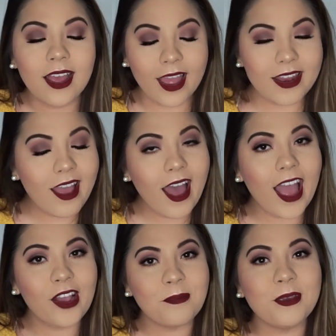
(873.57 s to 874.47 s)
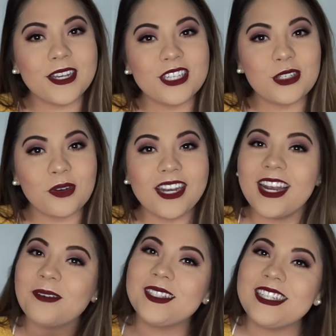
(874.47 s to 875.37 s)
And yeah, I hope you guys enjoyed,
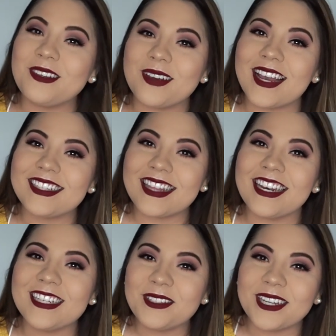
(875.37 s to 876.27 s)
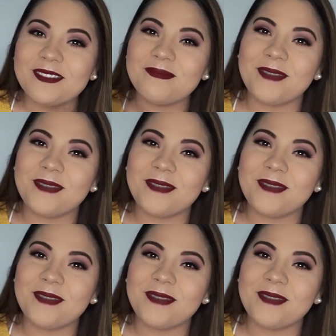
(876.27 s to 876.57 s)
and I will see you guys in the next one.